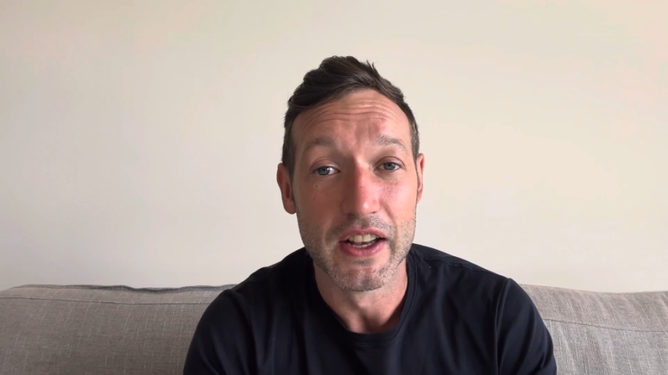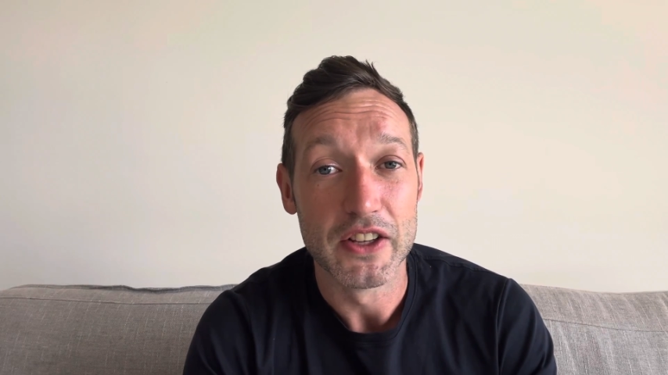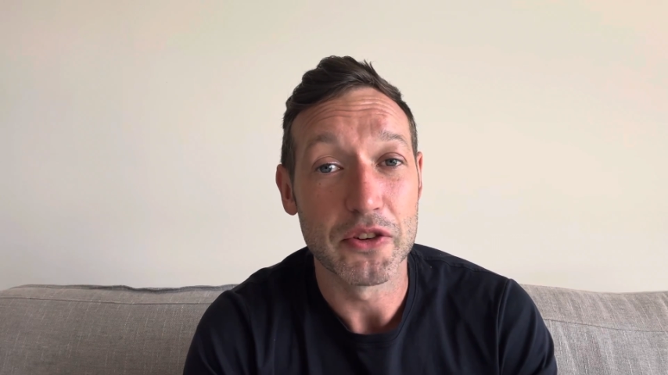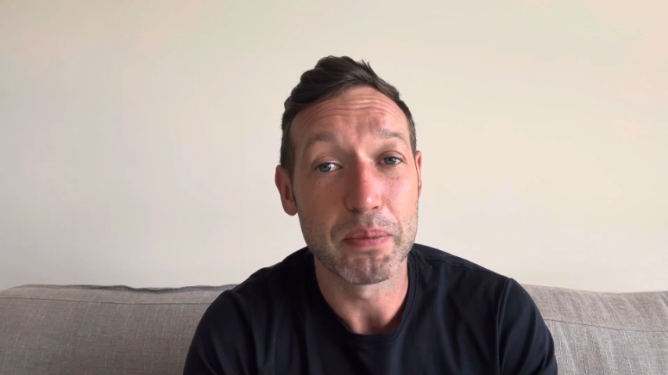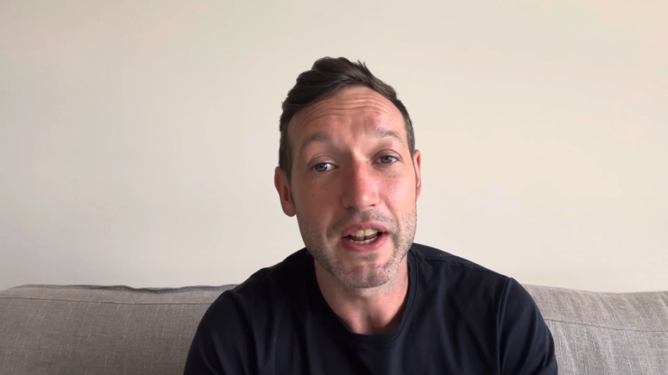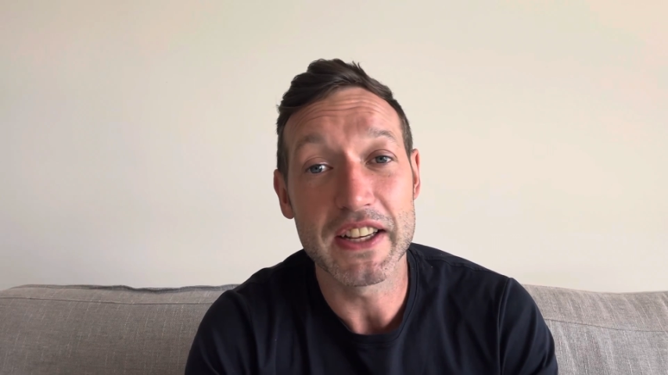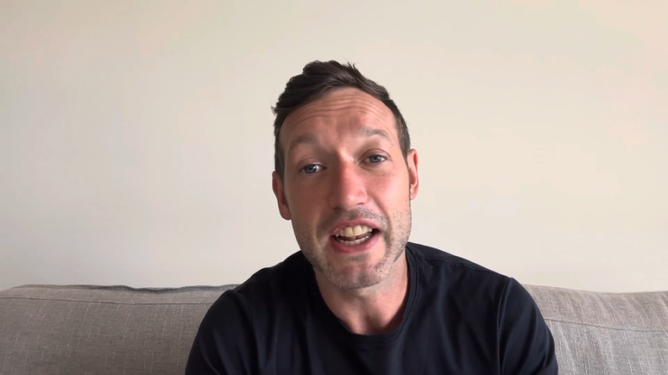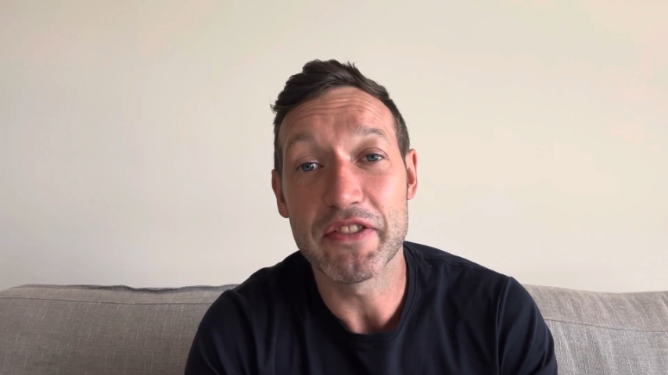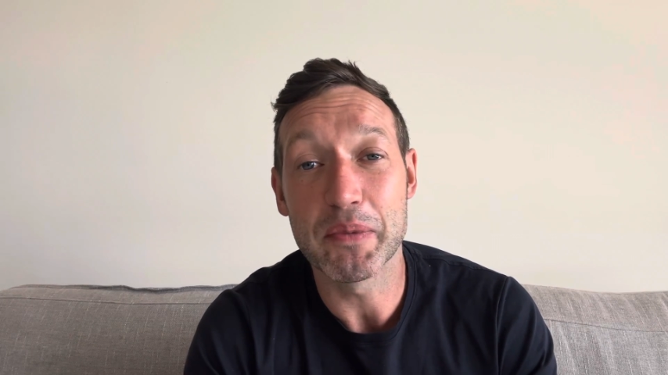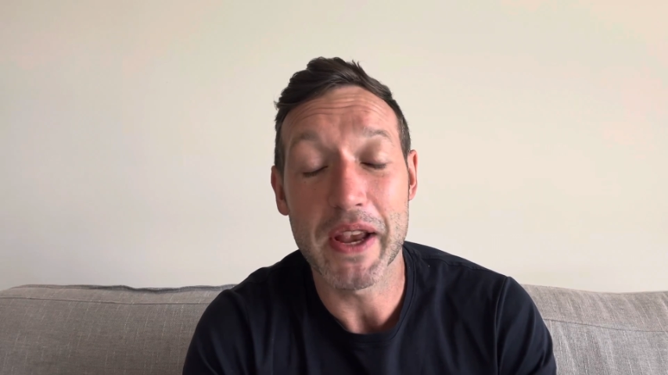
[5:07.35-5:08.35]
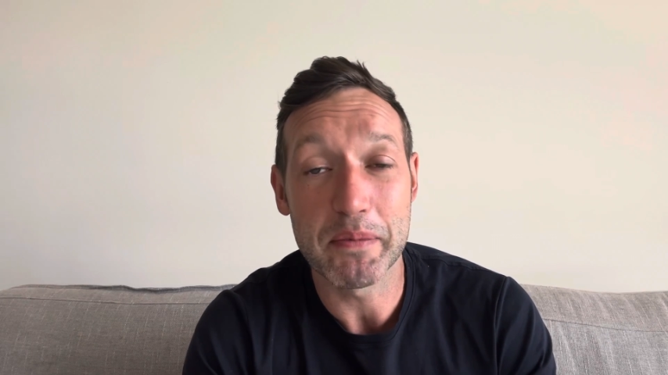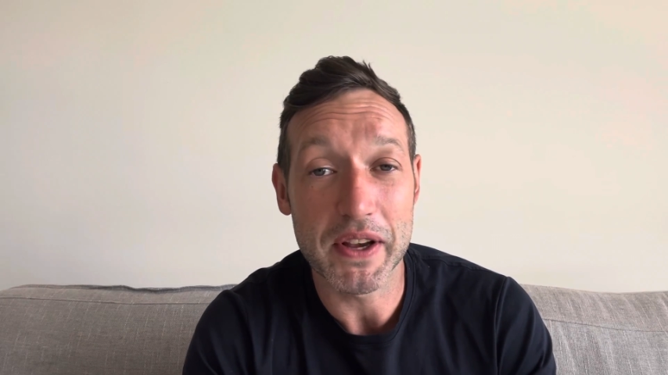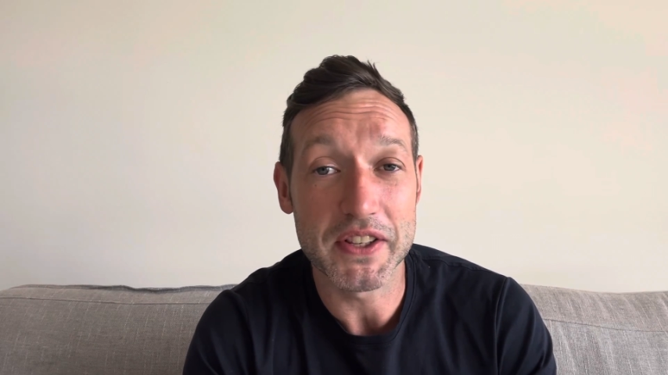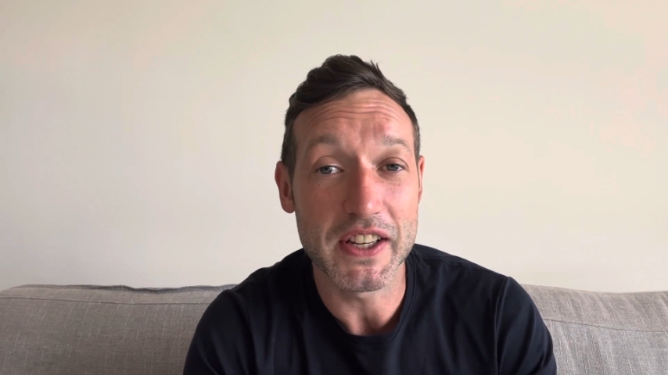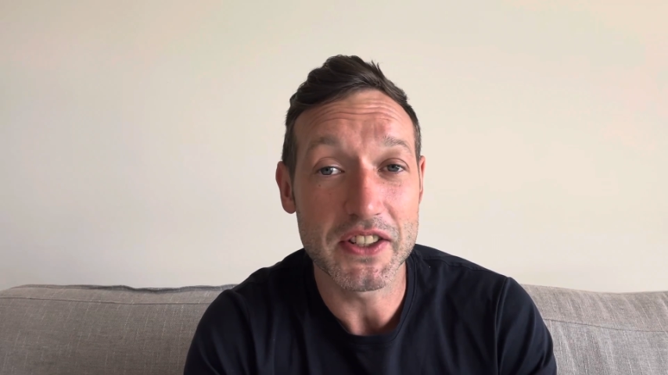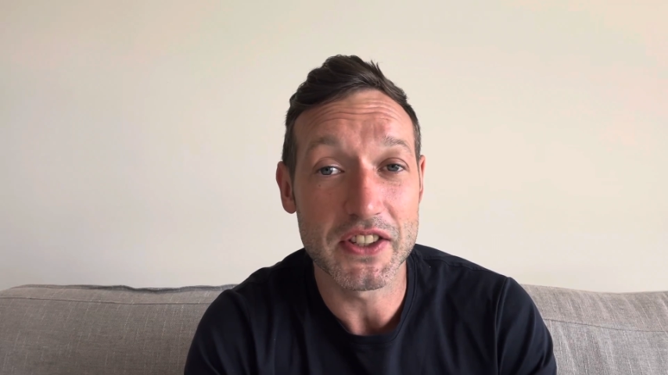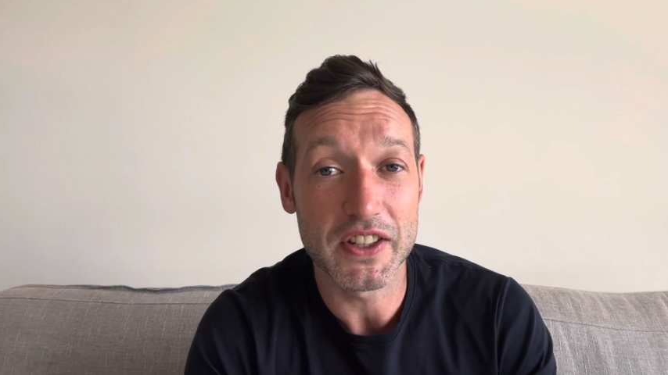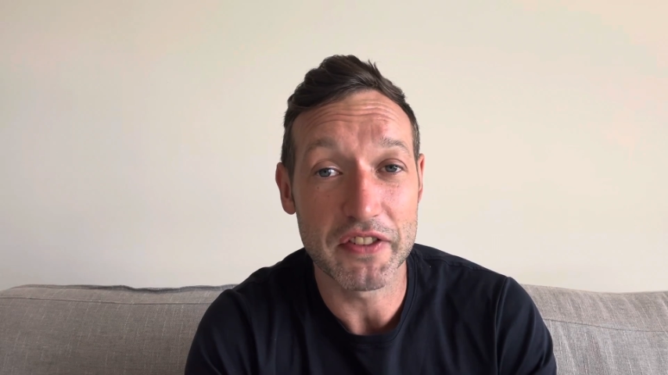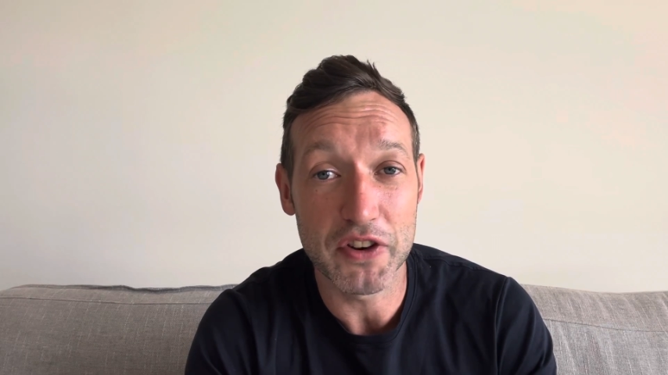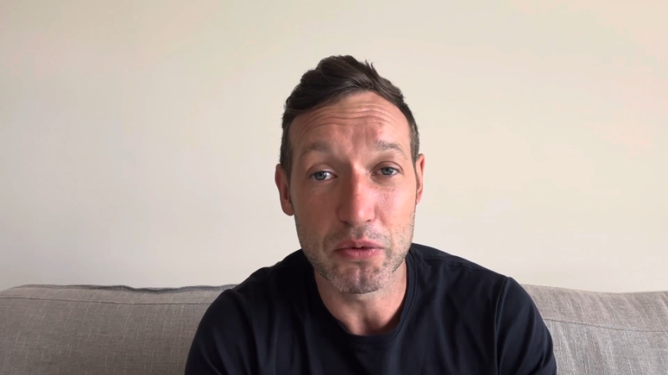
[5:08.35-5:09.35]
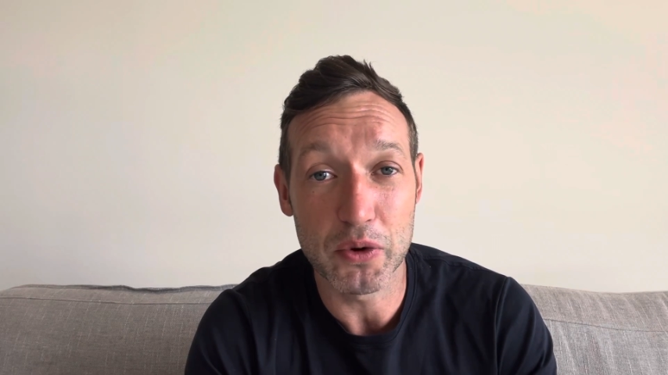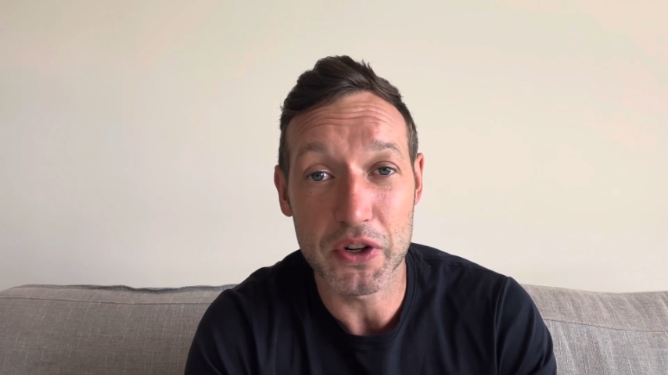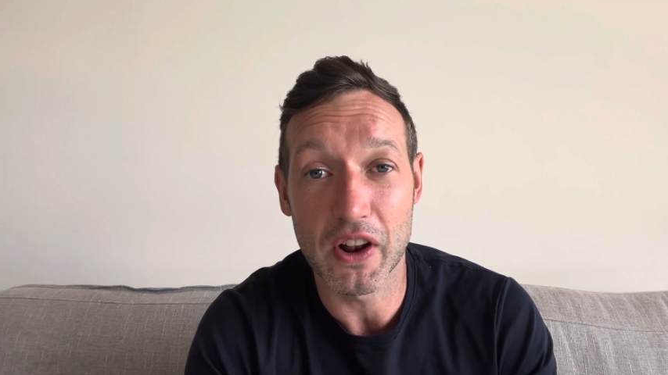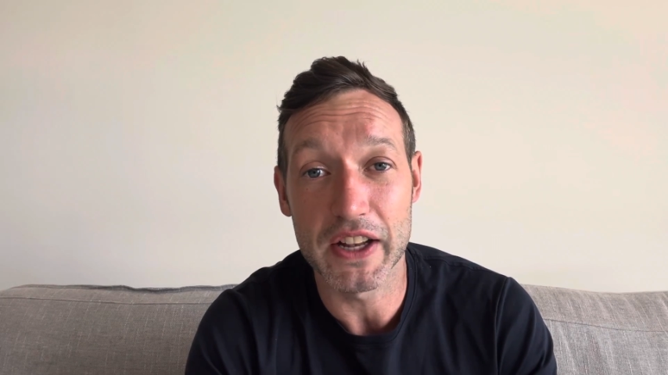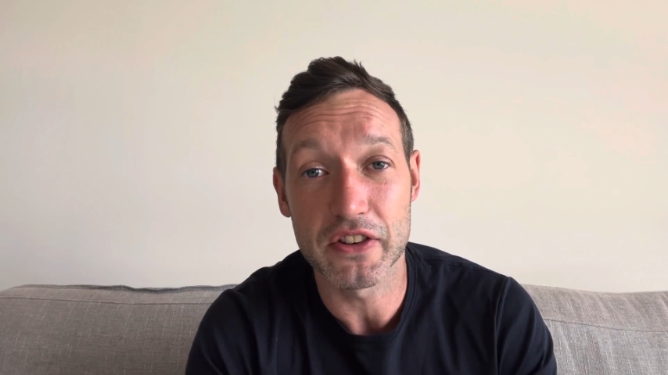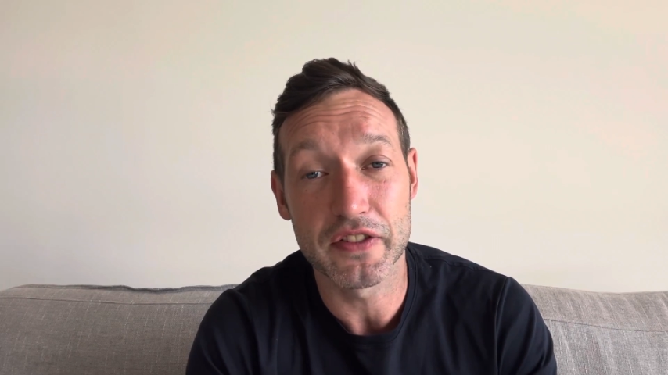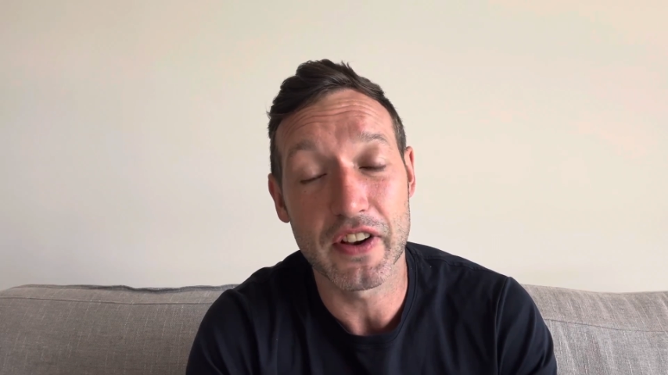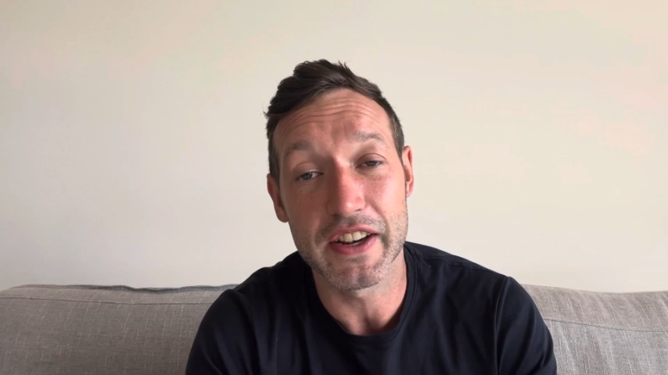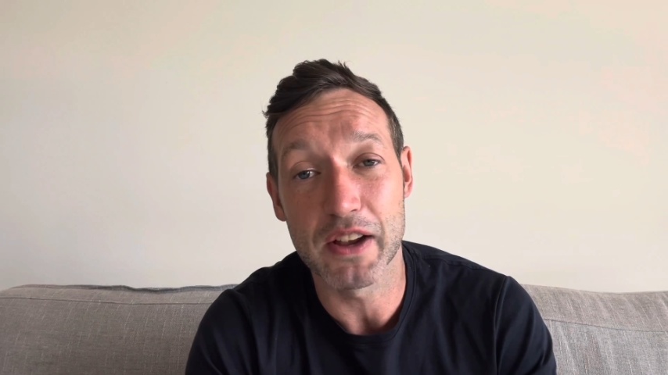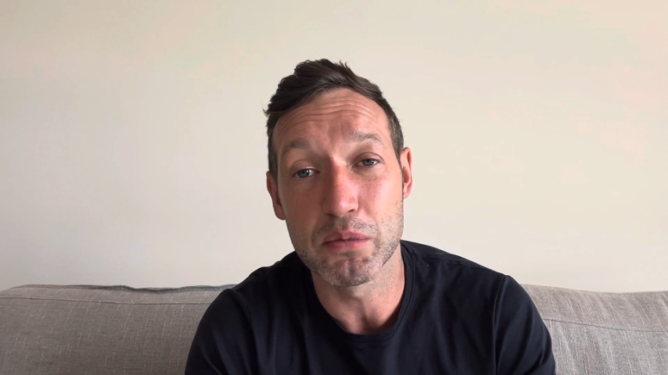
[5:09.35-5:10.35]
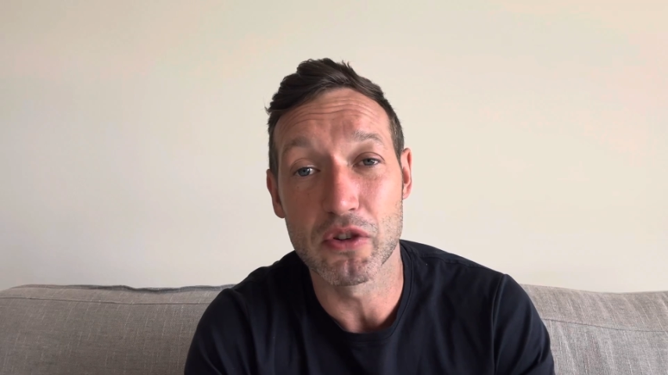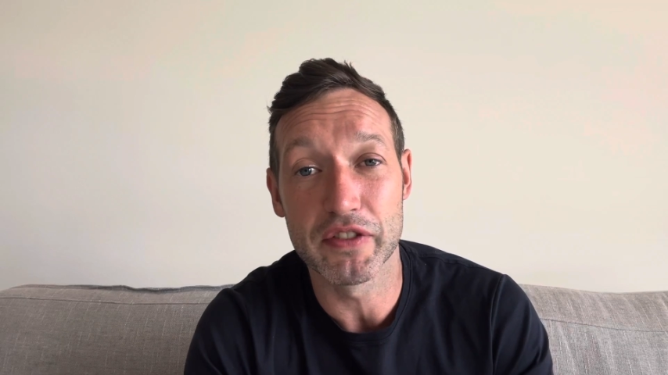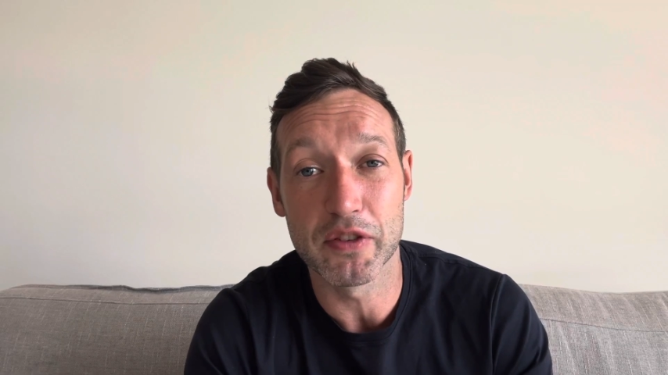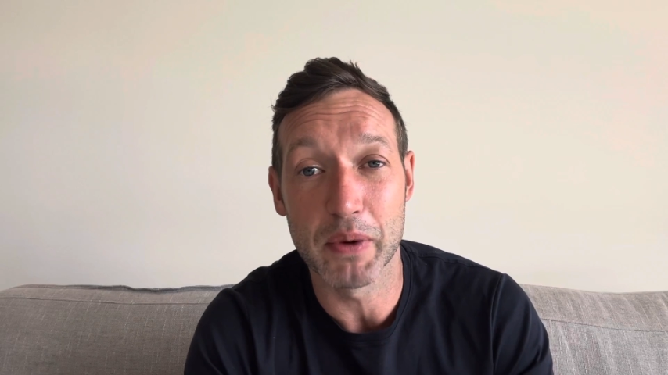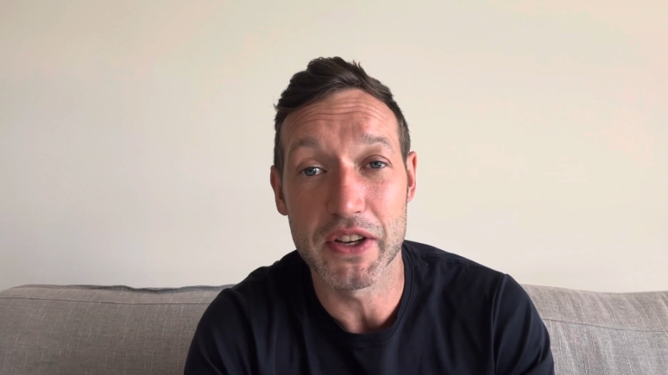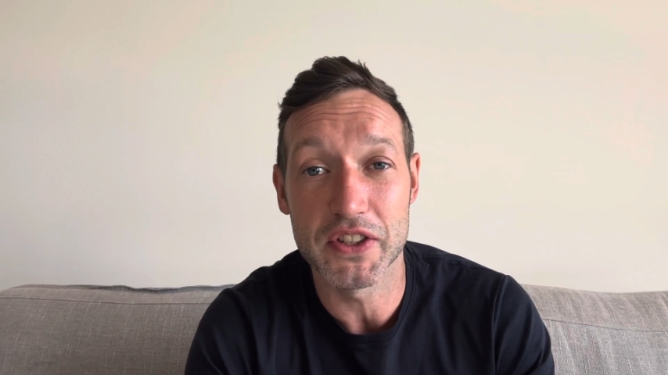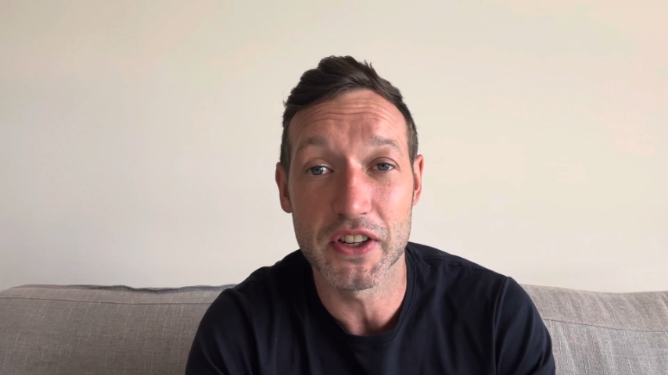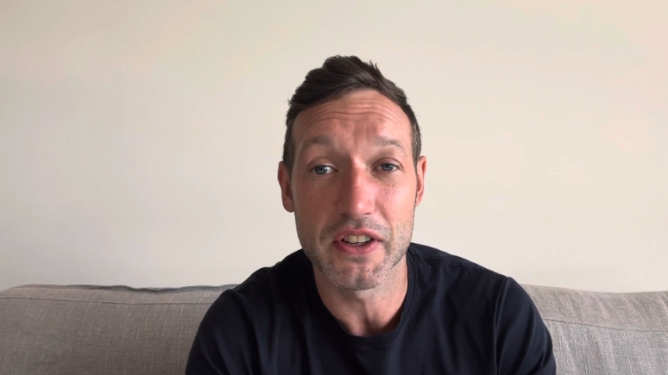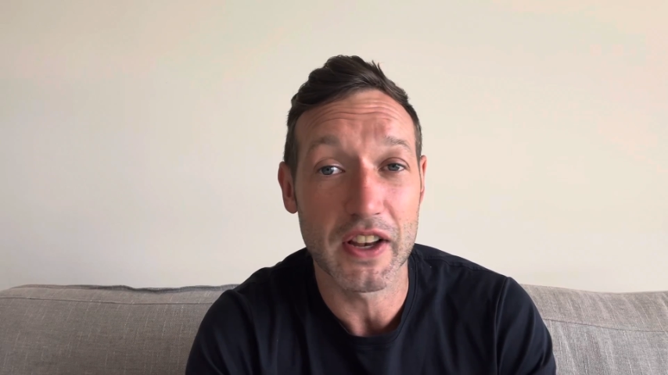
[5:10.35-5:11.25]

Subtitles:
So please leave me a message, and if you would like to find out more information,